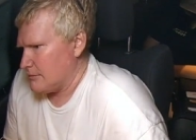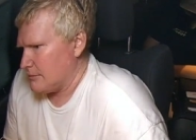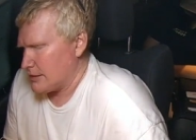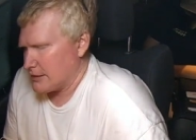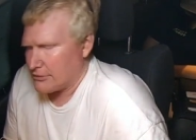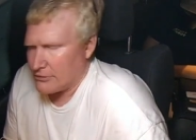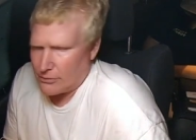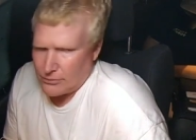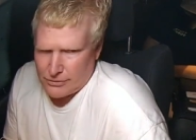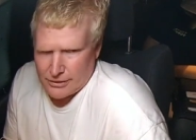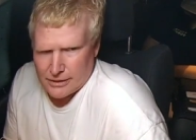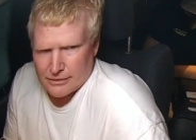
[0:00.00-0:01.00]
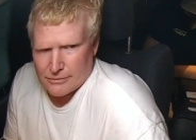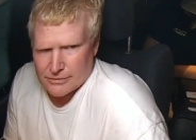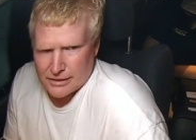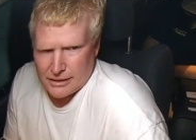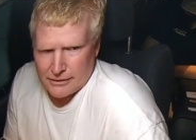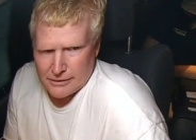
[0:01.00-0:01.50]
but I don't think it
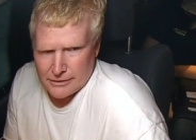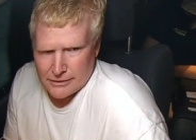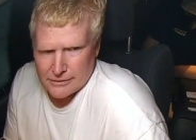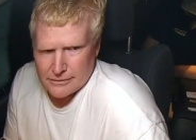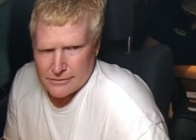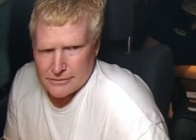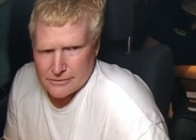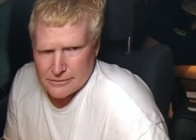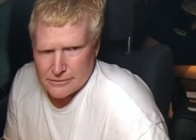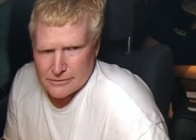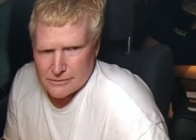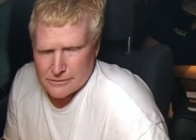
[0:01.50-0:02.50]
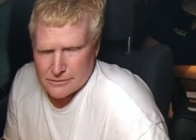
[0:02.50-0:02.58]
was out here. Okay.